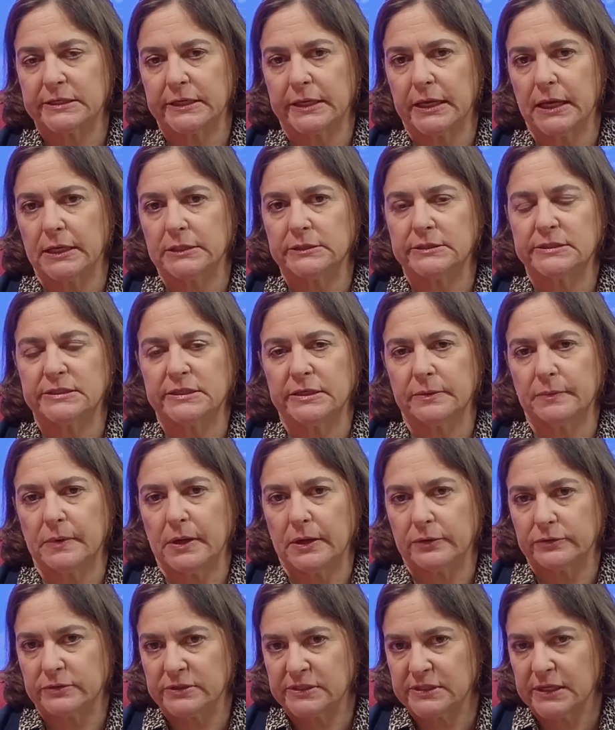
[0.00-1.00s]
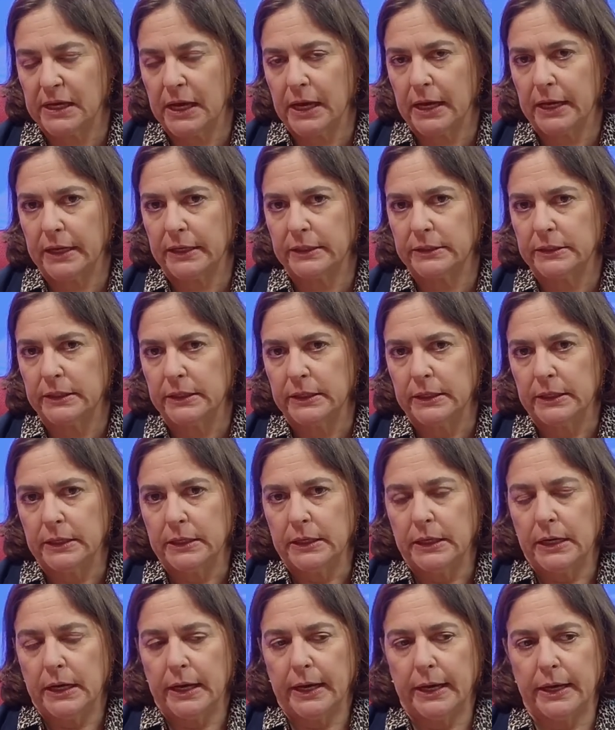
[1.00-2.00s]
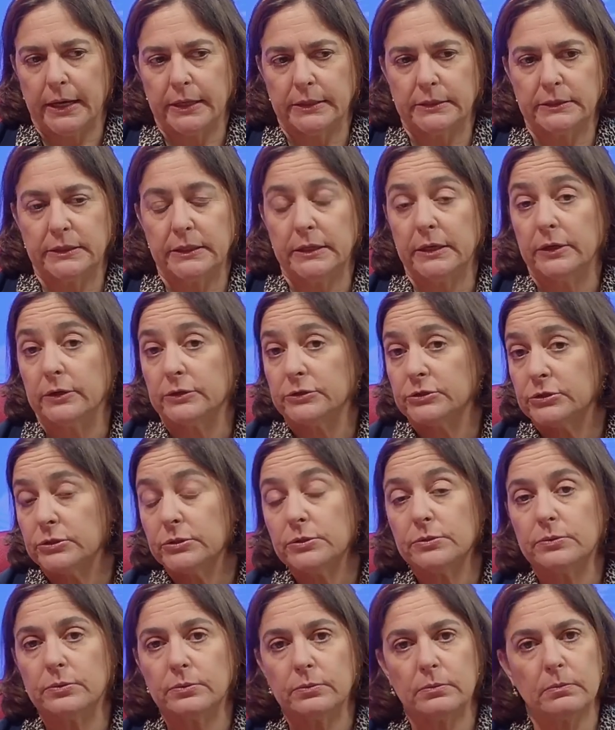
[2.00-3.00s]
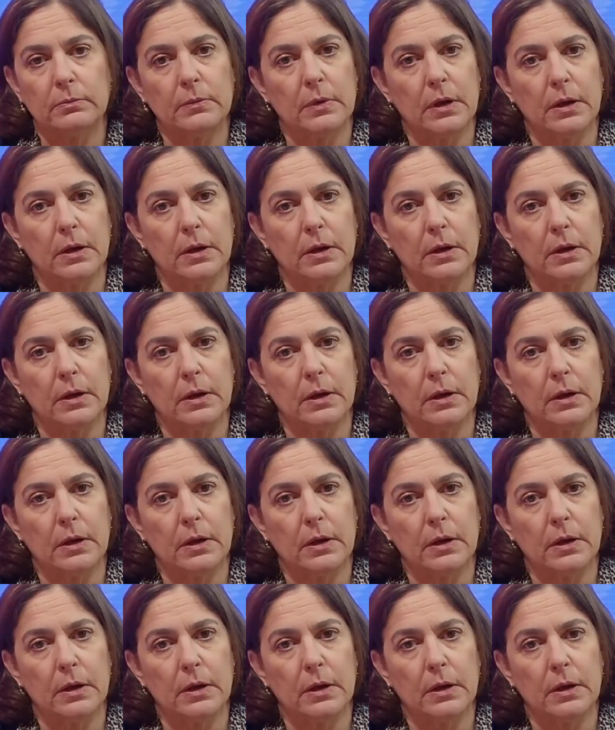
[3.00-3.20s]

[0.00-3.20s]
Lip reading: against him outside. And here, too,